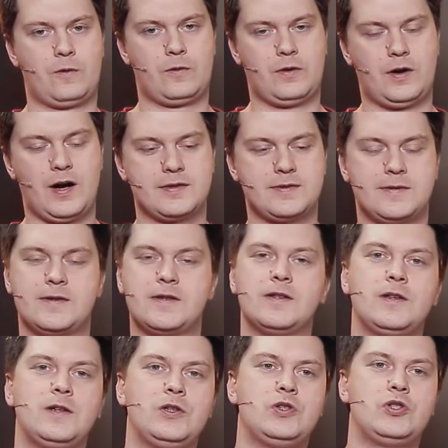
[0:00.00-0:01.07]

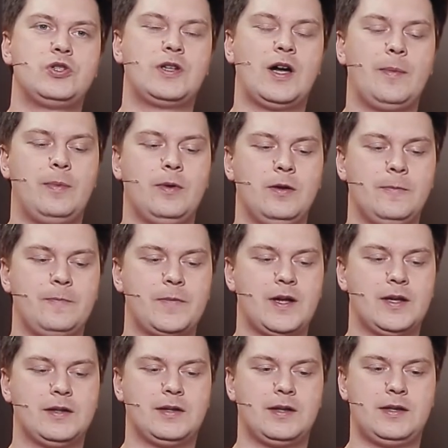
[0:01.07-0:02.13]
accessing each tuple,
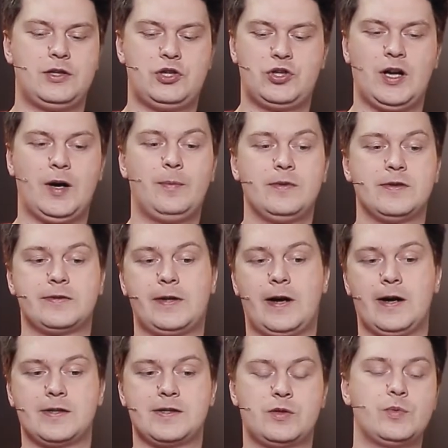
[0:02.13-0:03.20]
and each tuple
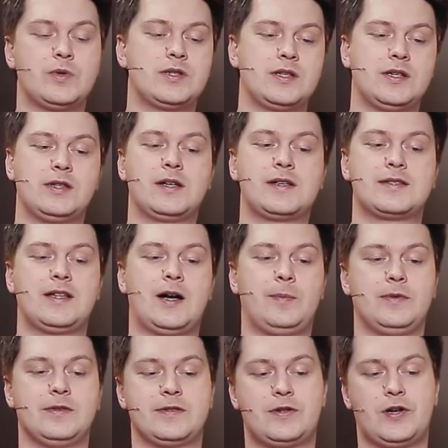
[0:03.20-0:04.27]
starts with index
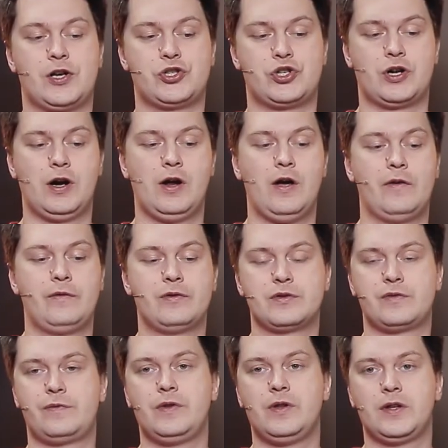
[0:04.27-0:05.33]
tuple structure.
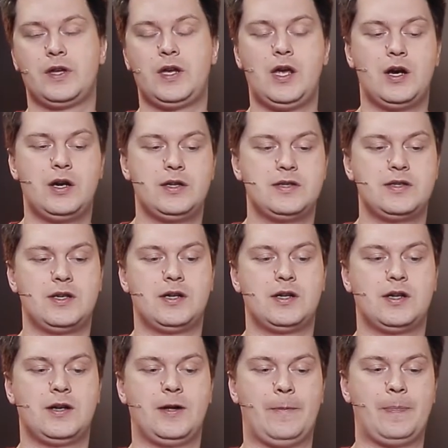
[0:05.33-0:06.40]
First field here is
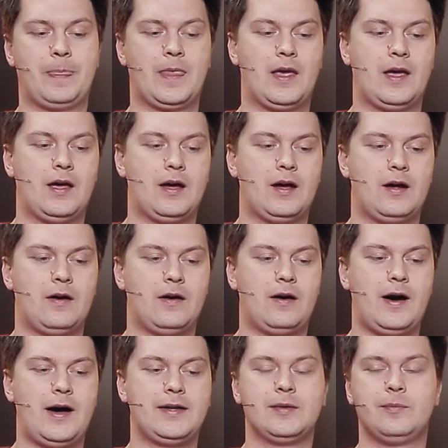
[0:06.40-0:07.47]

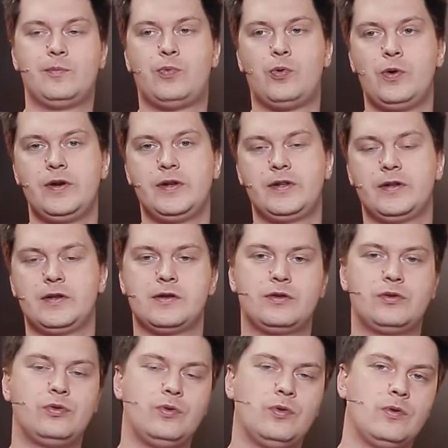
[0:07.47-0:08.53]
item pointer
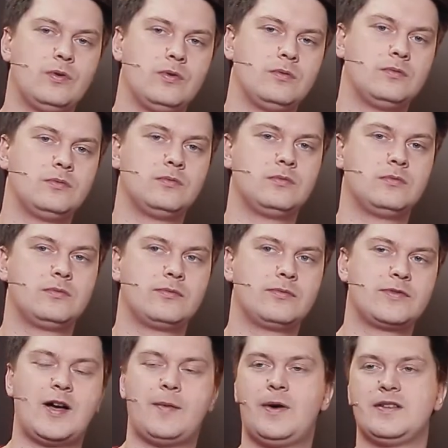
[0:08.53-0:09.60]
to
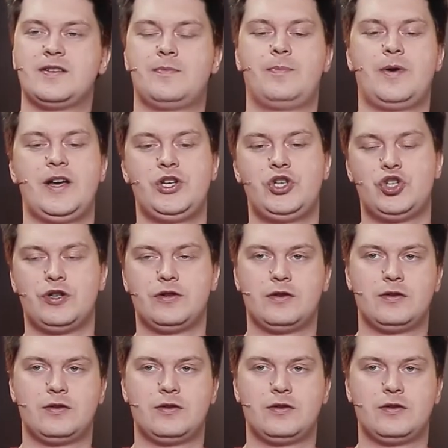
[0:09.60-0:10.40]
some other page.